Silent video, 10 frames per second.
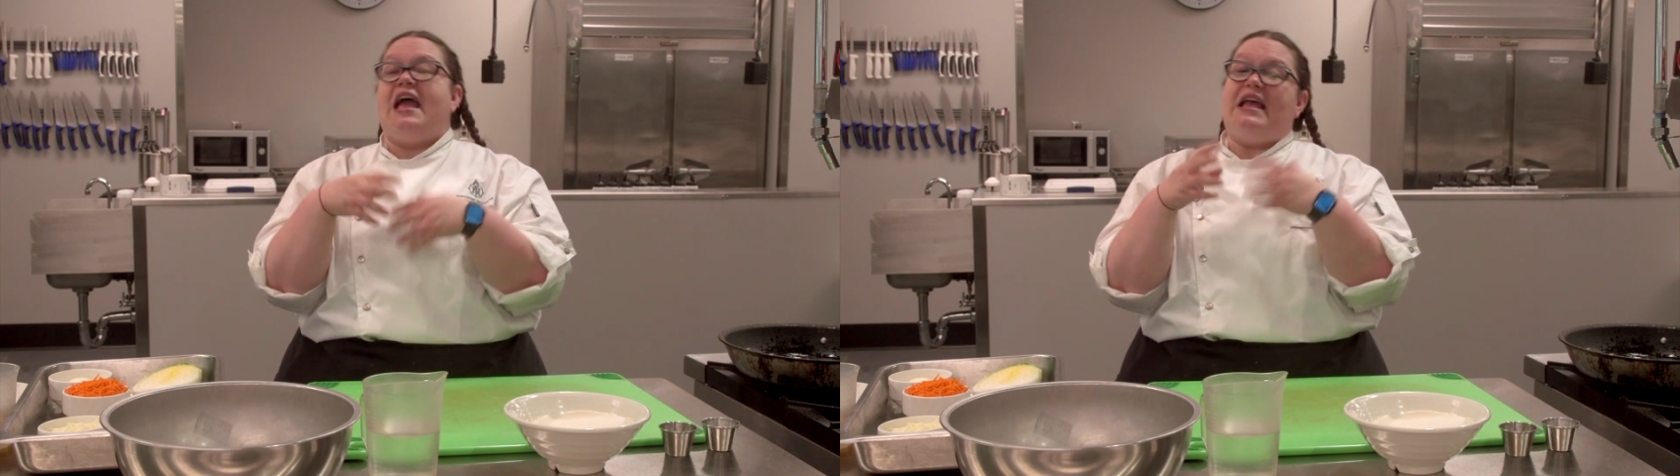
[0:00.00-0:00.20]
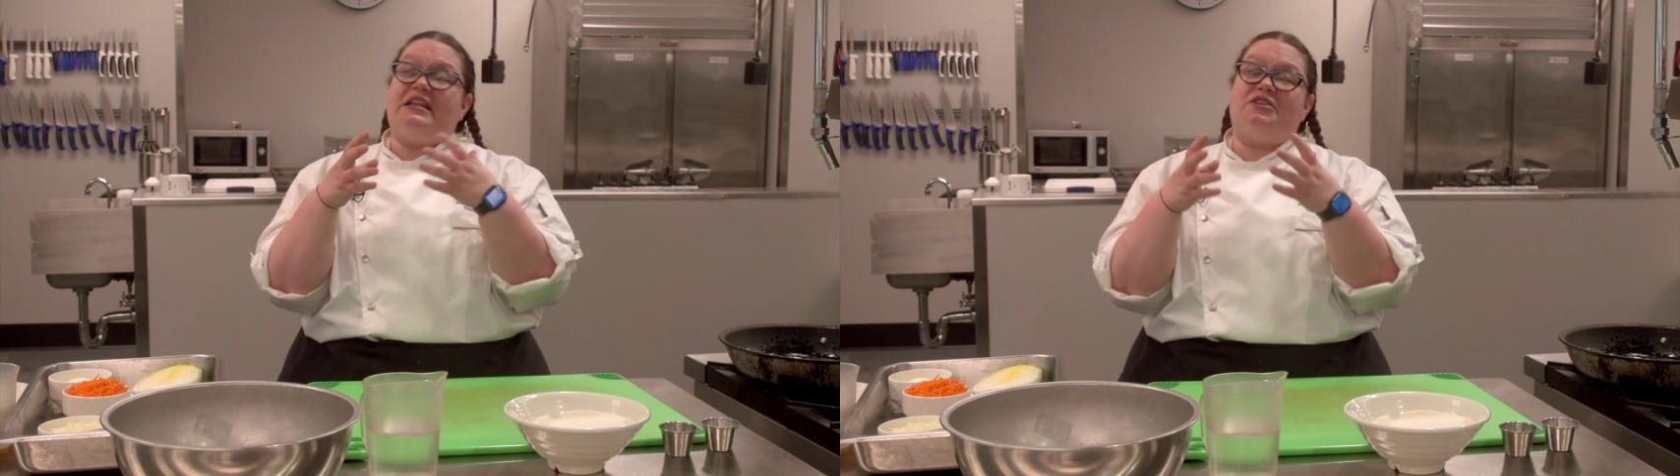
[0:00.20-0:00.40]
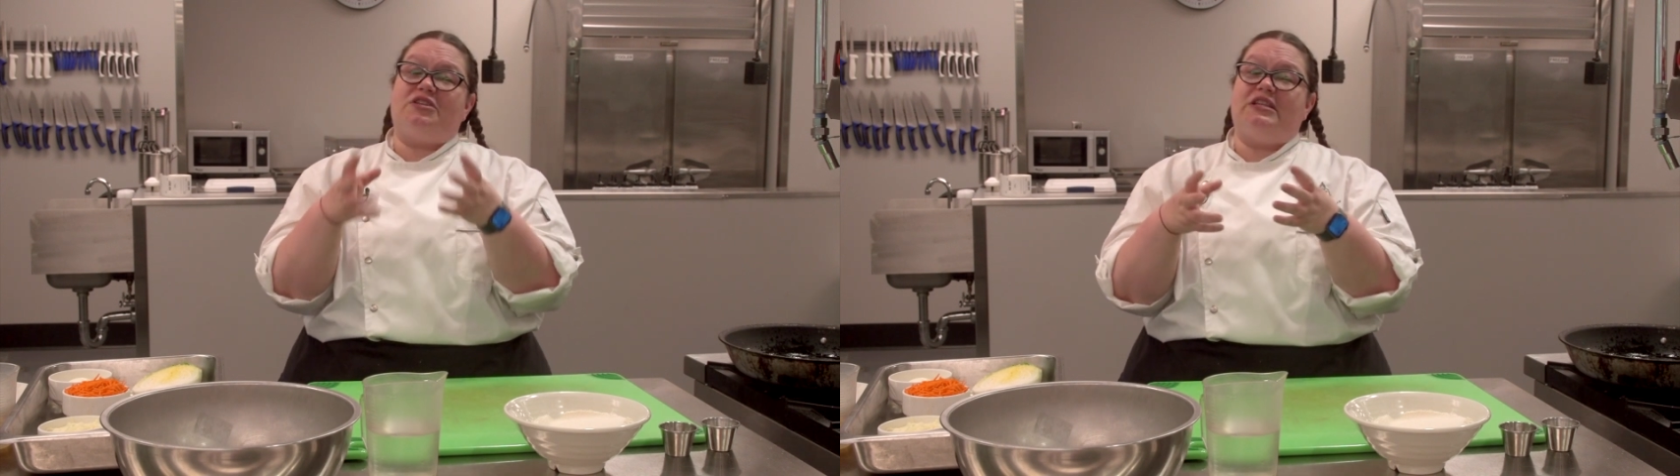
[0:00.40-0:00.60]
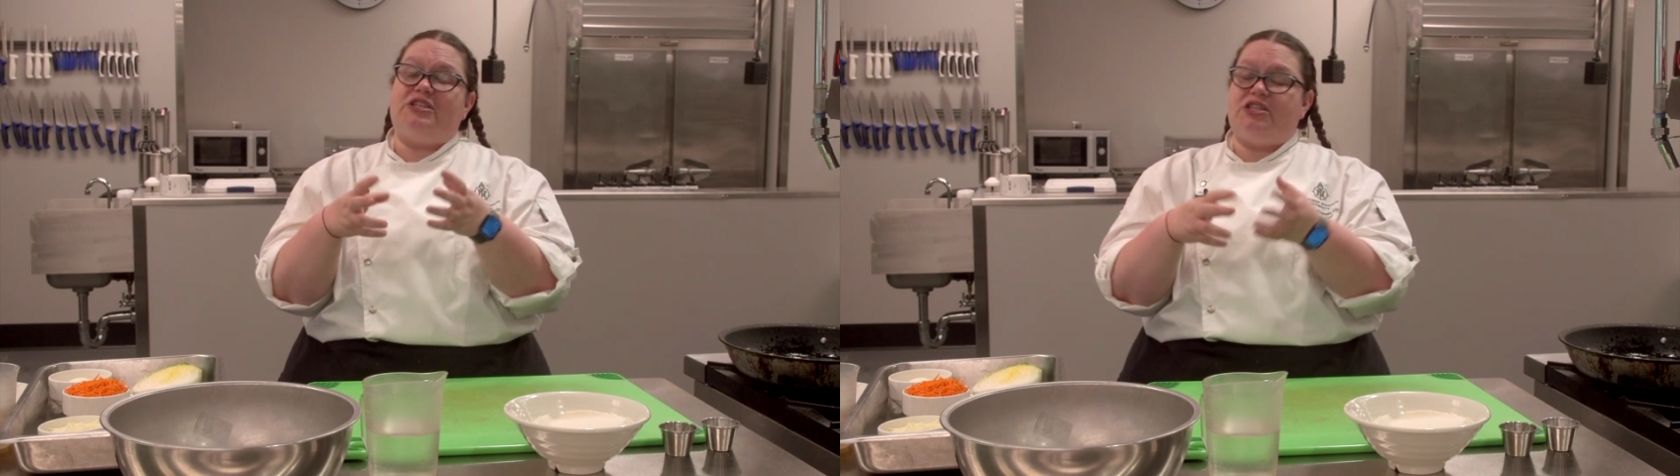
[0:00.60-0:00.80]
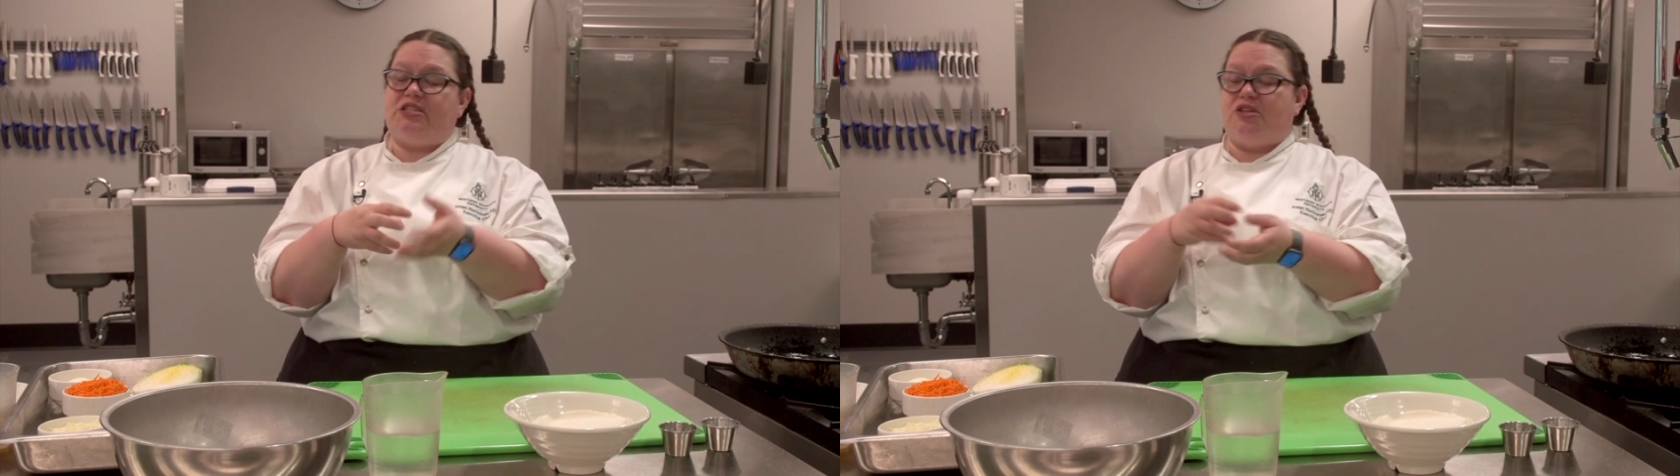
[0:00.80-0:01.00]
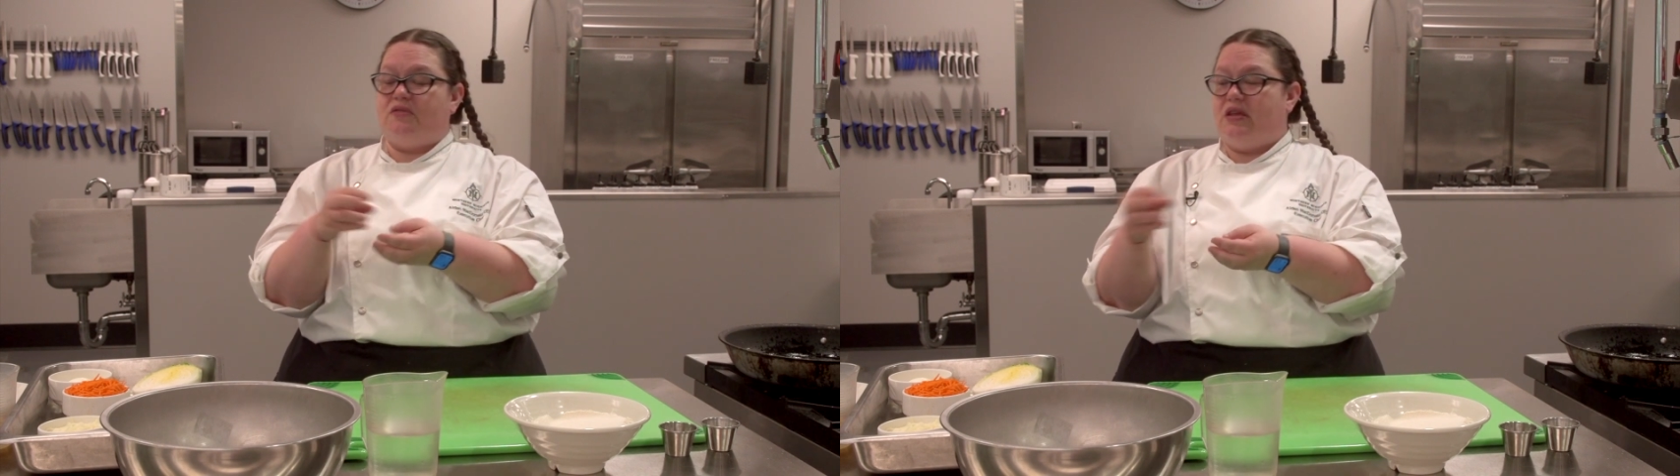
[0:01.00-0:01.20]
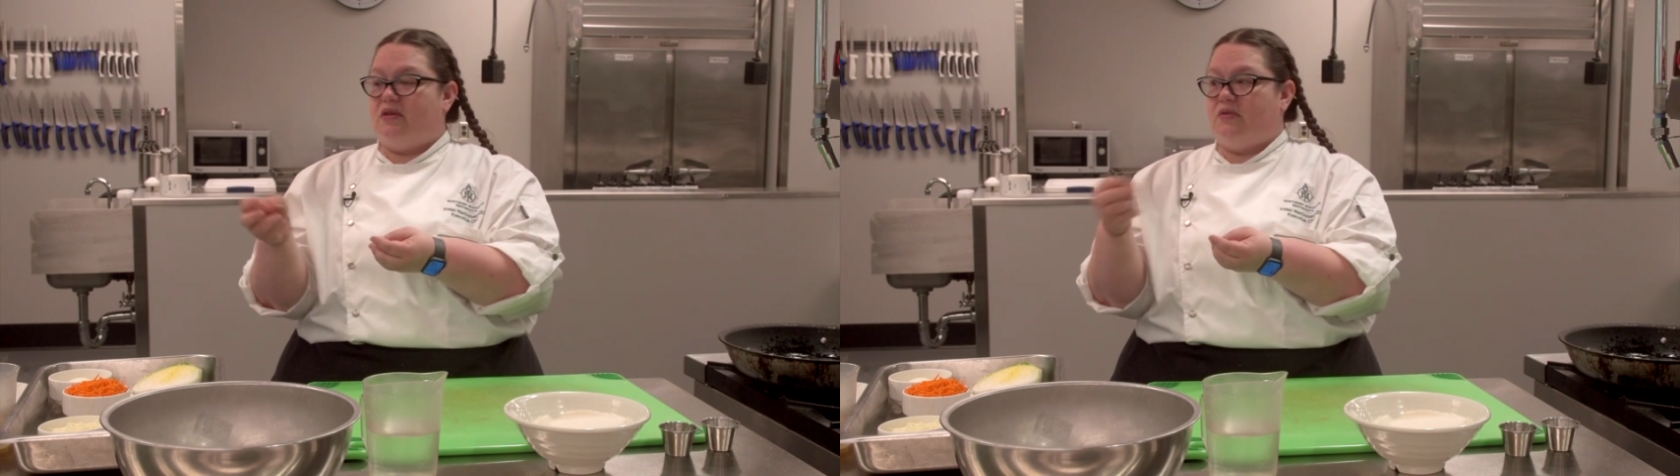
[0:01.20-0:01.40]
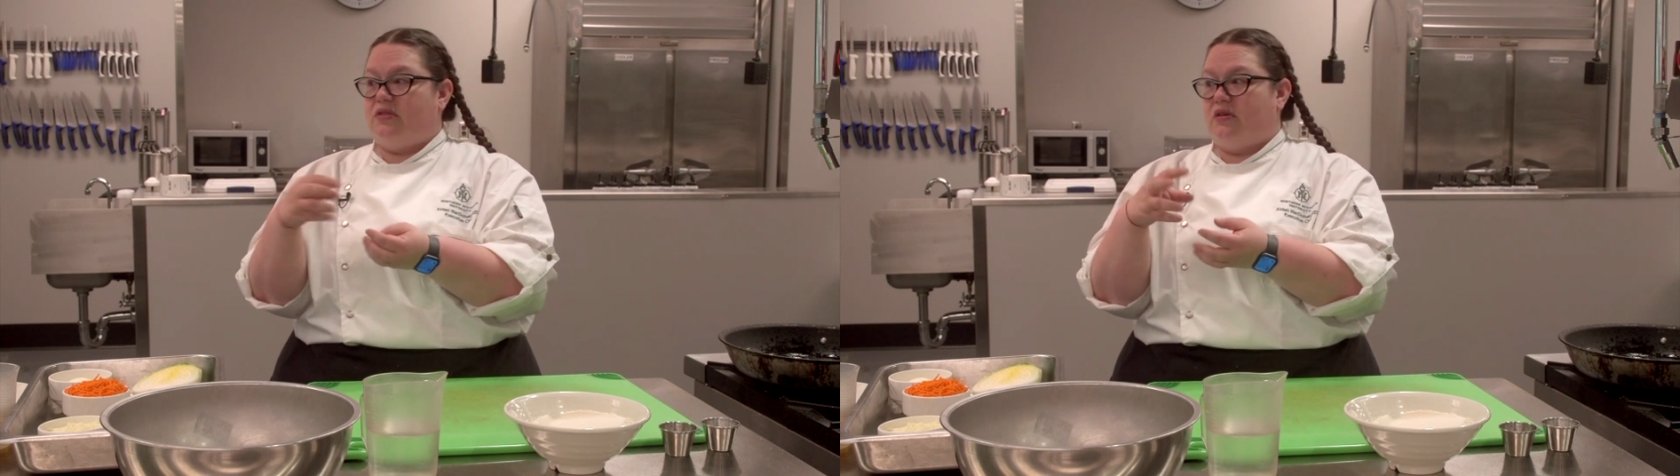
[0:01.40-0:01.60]
And they're delicious, and you eat
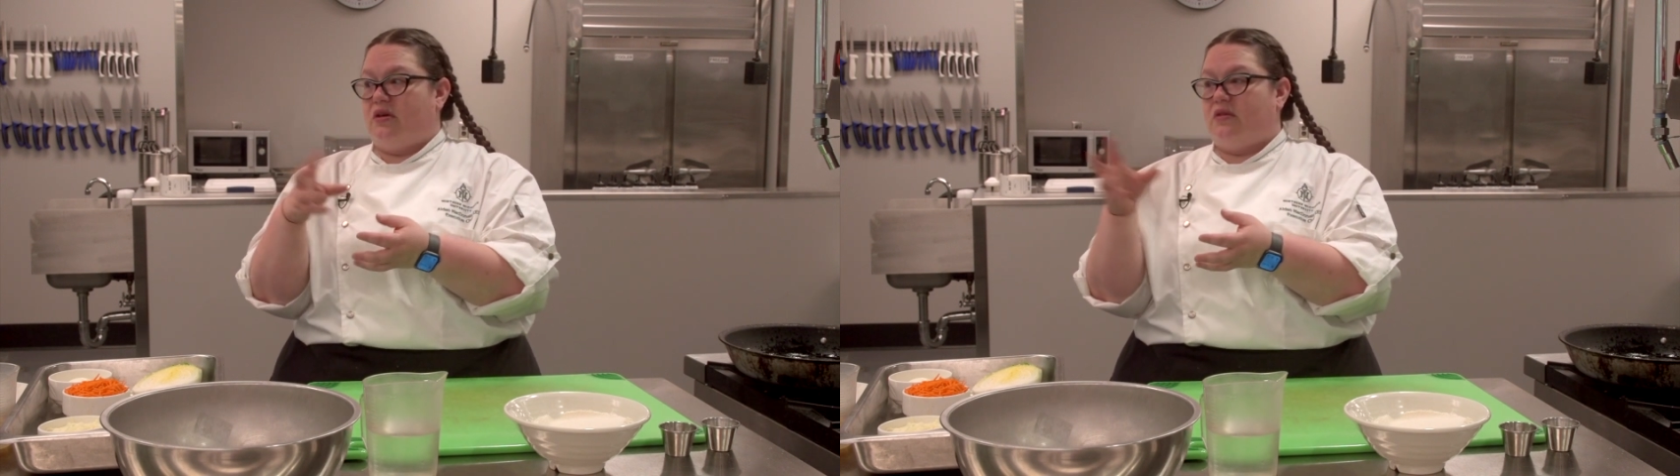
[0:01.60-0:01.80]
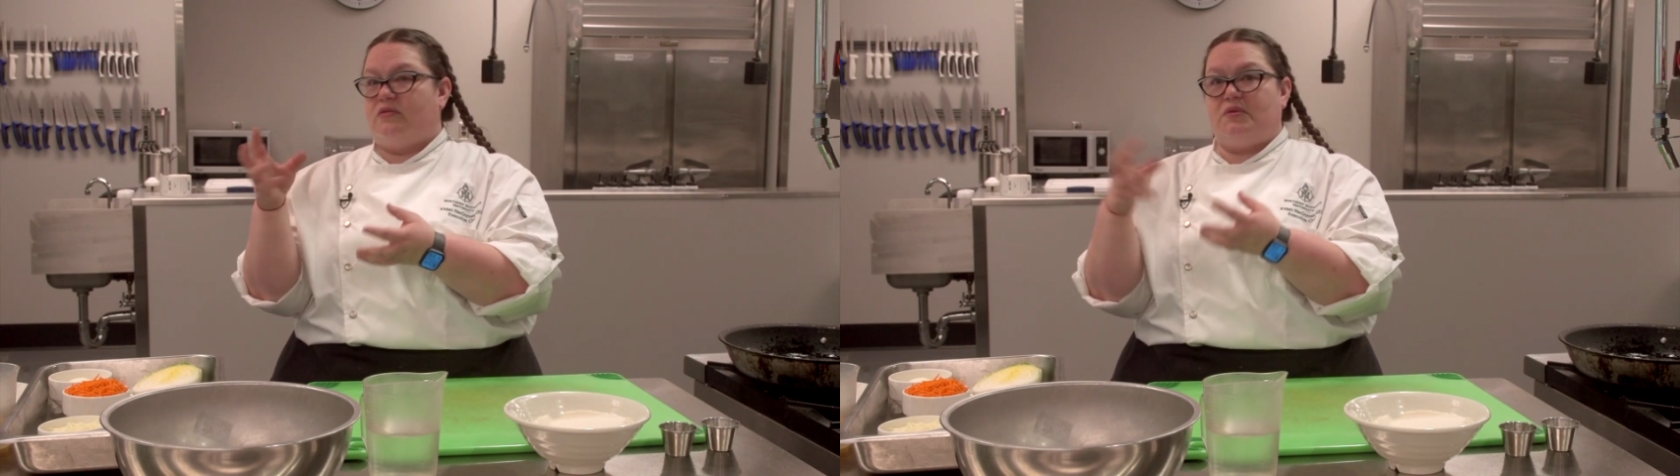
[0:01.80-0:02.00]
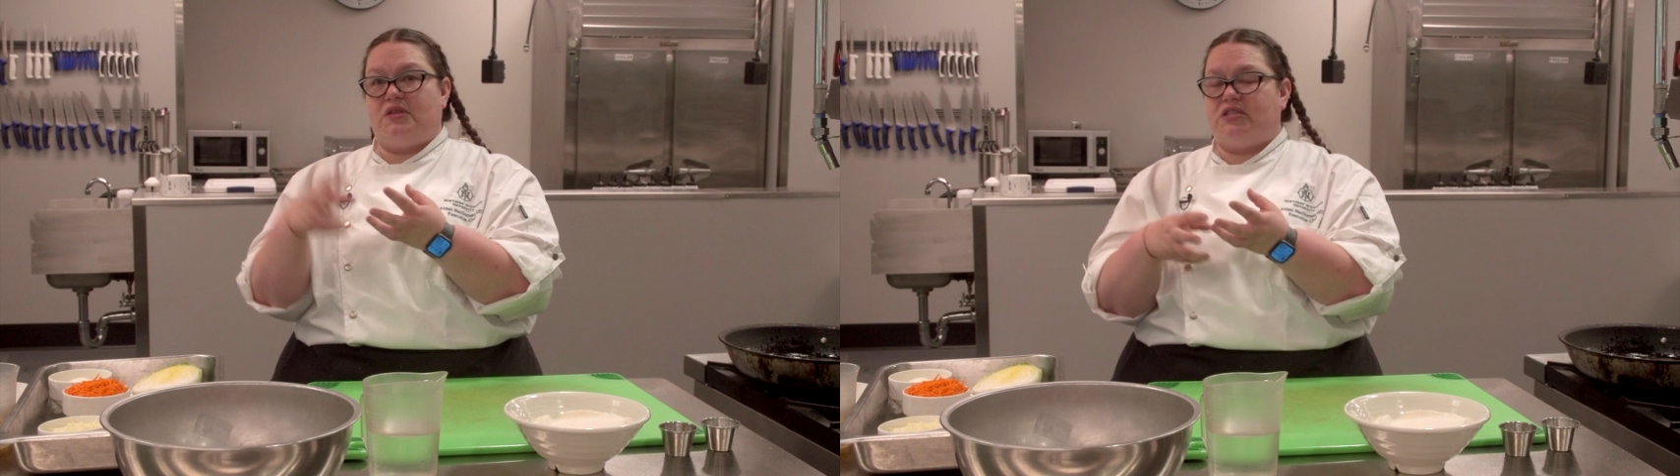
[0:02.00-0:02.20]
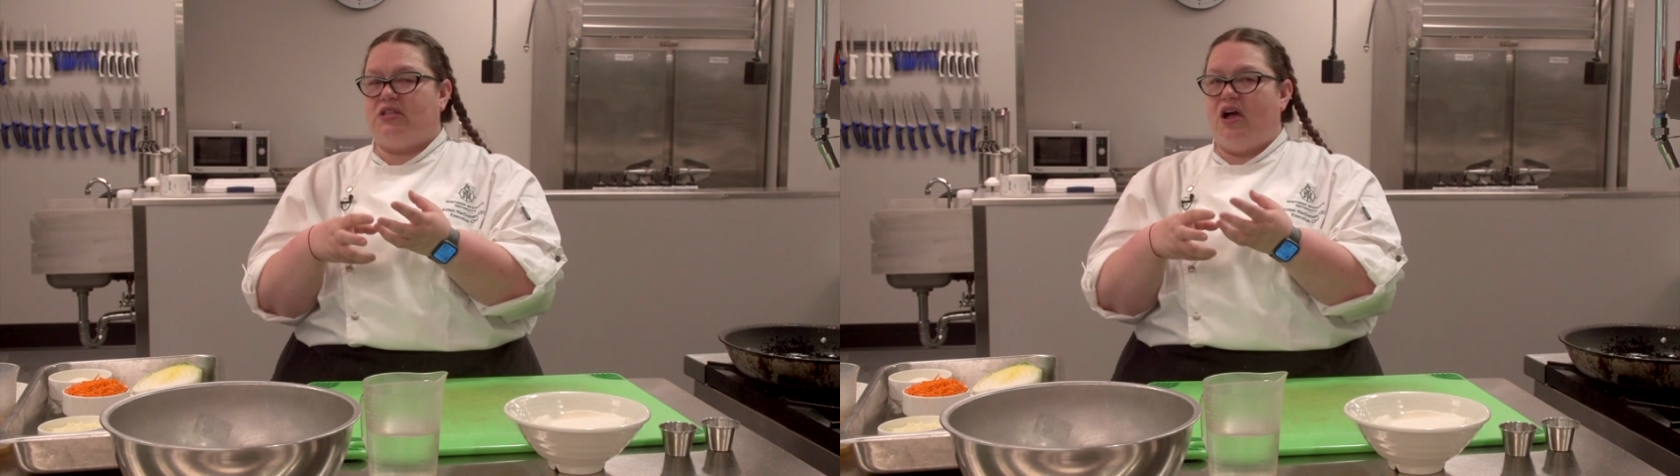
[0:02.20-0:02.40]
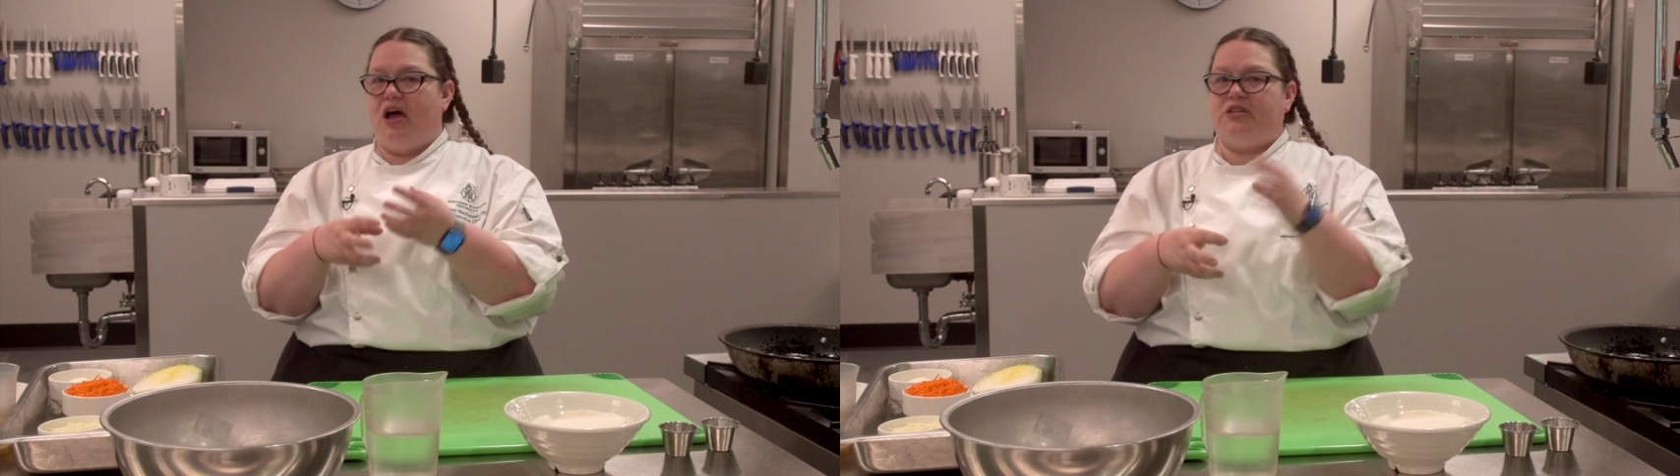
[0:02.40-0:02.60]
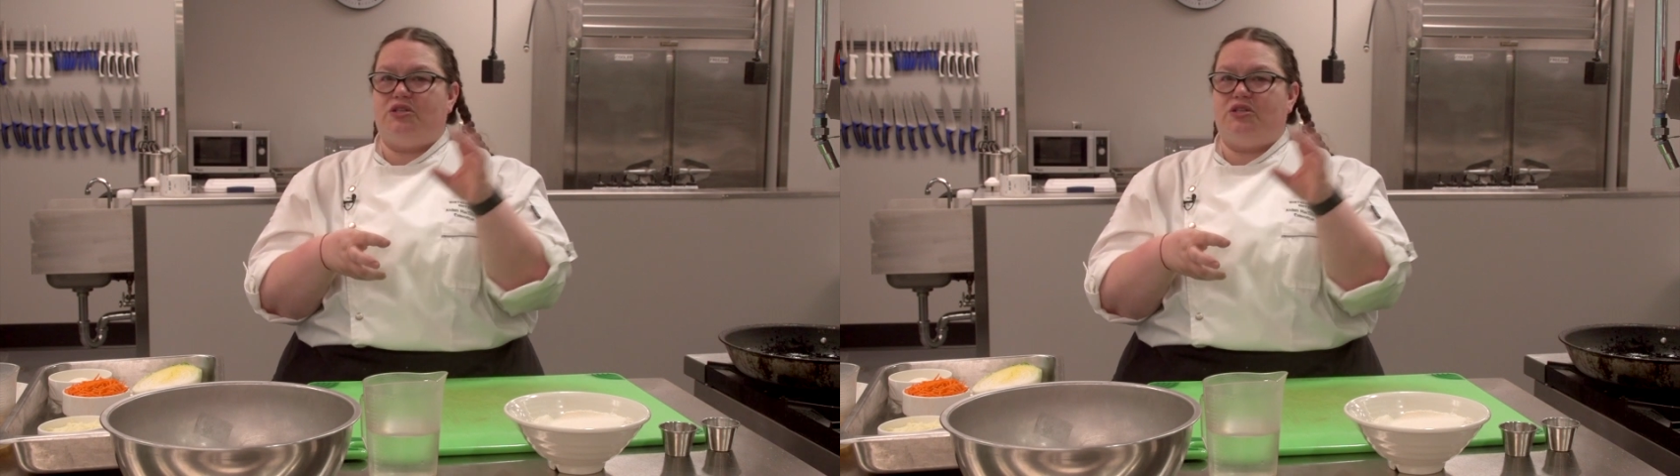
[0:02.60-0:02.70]
it with the slaw,